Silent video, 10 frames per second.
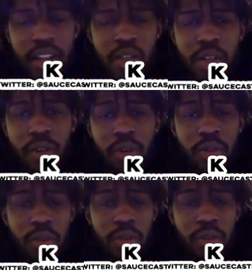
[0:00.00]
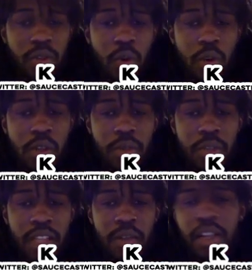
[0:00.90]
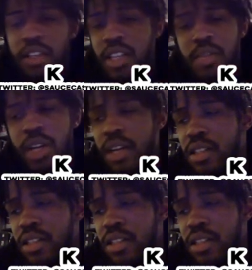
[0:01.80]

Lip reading: that's not his fault, of course, that's like you said, it's more